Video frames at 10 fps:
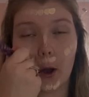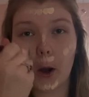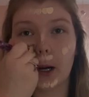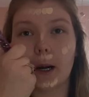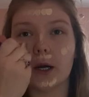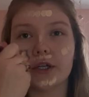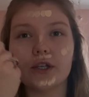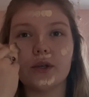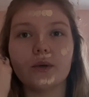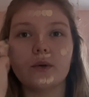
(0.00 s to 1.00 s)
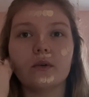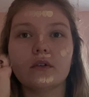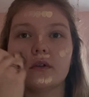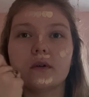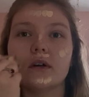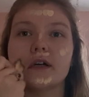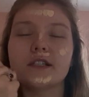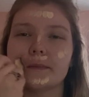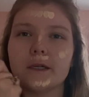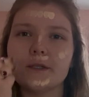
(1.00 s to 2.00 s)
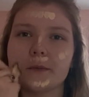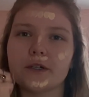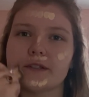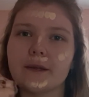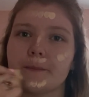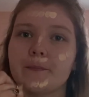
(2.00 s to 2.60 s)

or are you a sponge person?